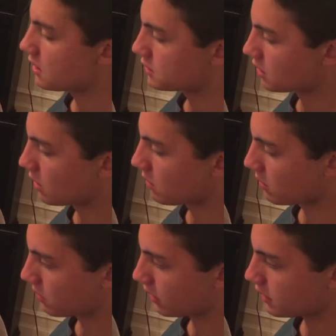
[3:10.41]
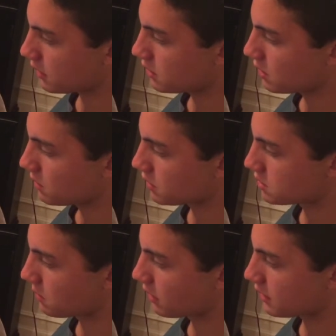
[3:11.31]
So what we're going to do
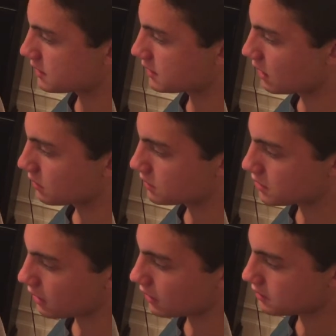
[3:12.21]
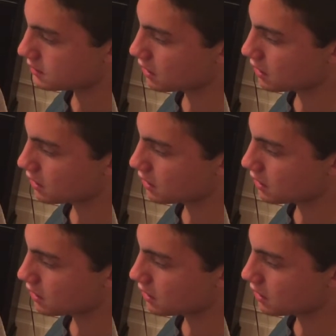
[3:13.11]
is we're going to sell insurance.